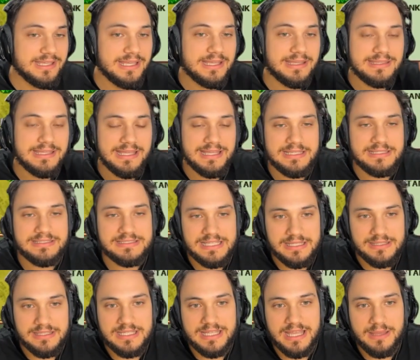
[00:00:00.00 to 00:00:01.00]
and then
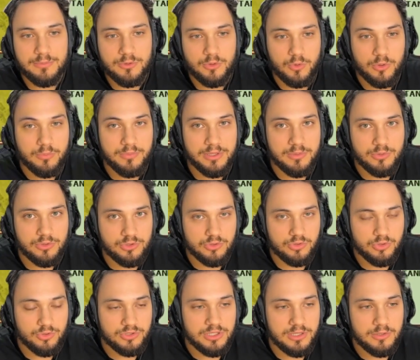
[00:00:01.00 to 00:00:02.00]
inside the game you won't be able to
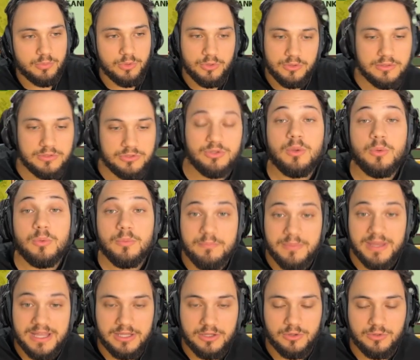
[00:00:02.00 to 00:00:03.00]
choose anymore. So
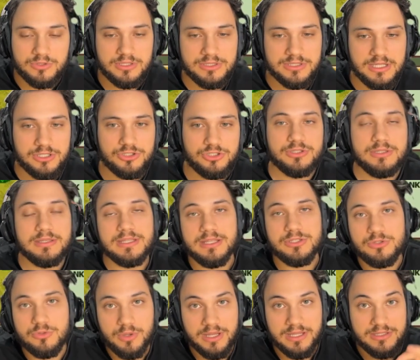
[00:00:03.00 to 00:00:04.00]
pay close attention.
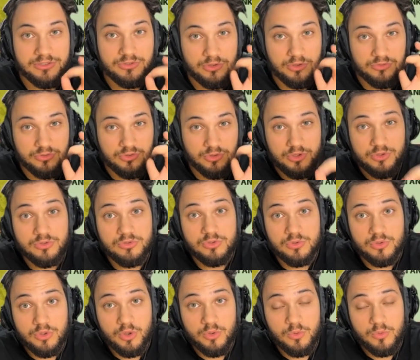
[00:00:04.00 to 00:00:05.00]
That's why it's good for you to
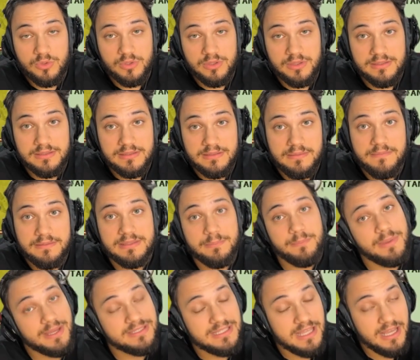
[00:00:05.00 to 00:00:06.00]
know the
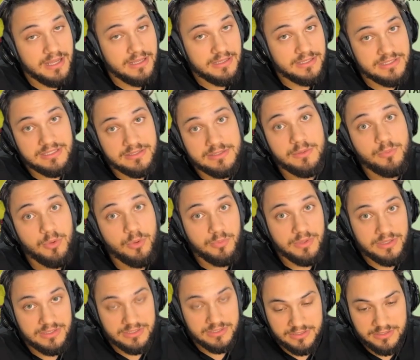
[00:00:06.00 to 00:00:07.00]
best characters at the
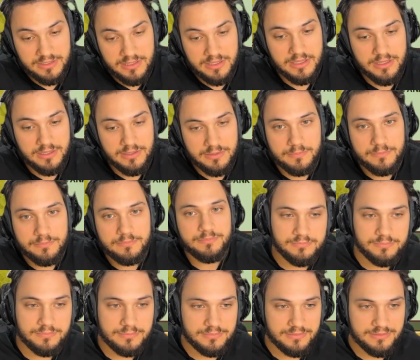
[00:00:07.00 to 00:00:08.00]
moment,
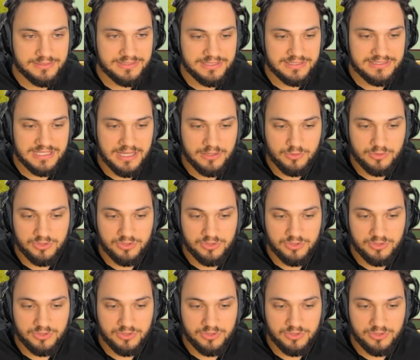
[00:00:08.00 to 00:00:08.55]
since that could